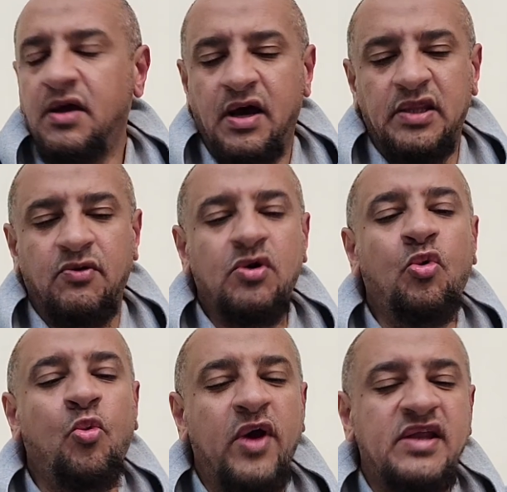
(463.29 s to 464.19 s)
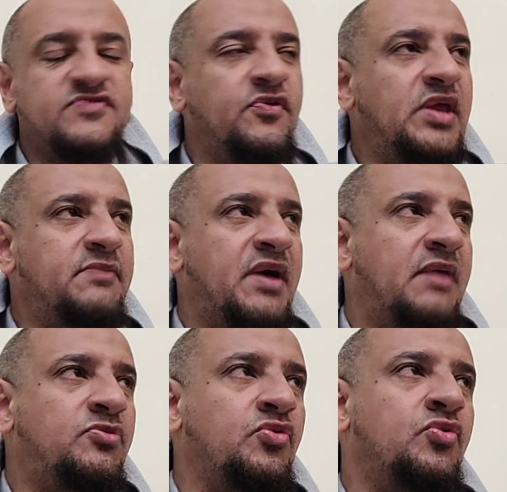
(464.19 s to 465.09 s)
And the one who waits for the
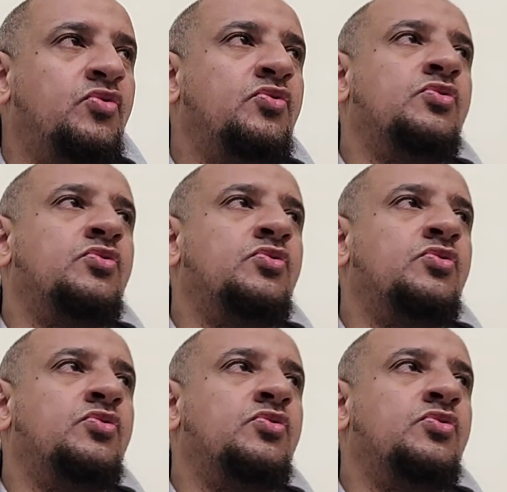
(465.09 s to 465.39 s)
imam to